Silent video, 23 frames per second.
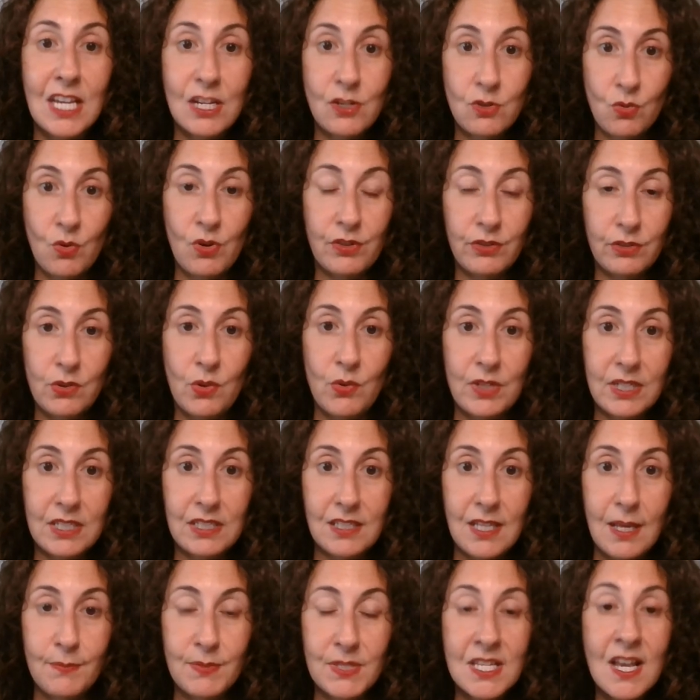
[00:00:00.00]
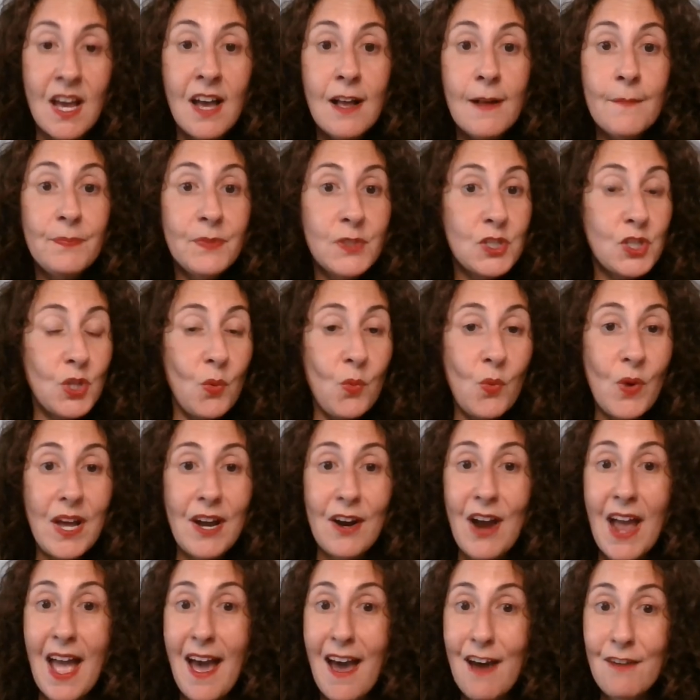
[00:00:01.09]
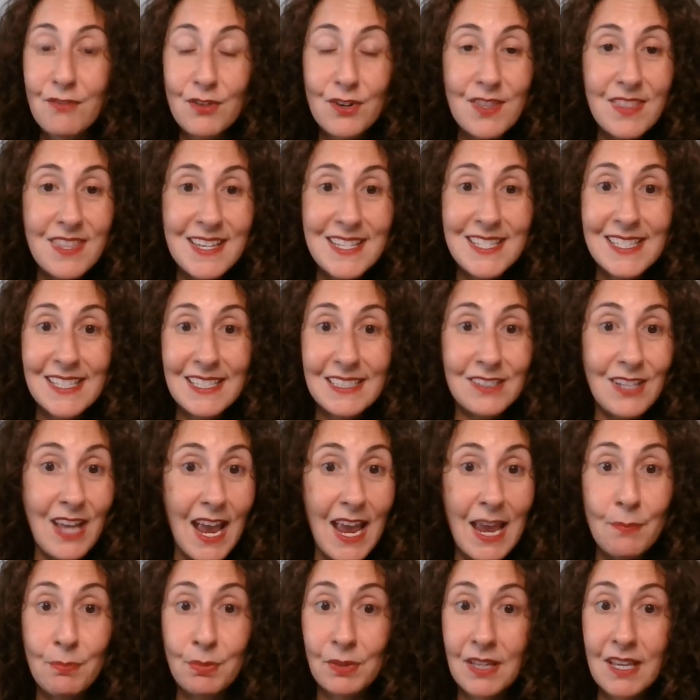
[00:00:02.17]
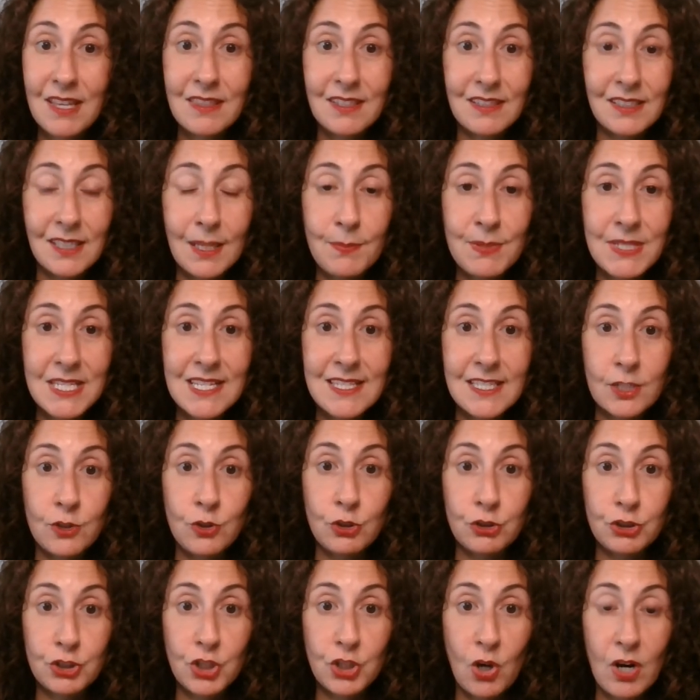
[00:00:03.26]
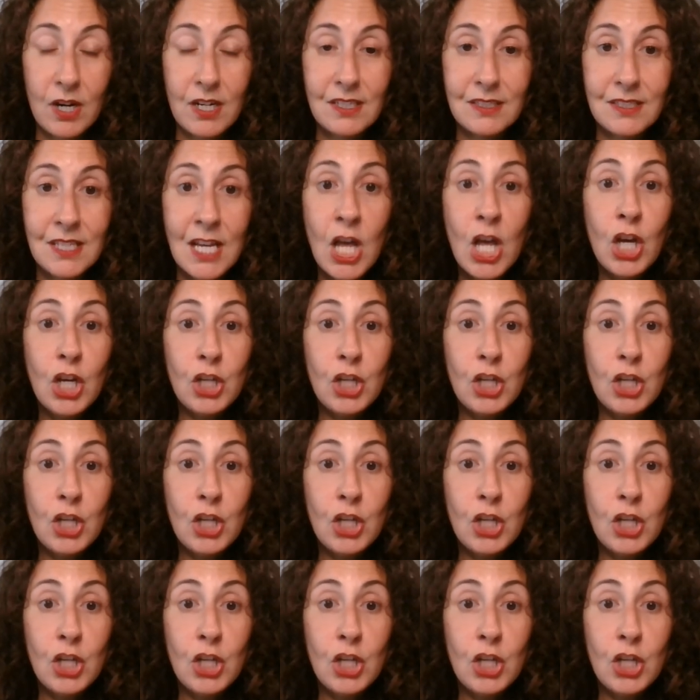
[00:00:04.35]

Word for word: a North Node eclipse. So wherever this April eighth eclipse is in your chart,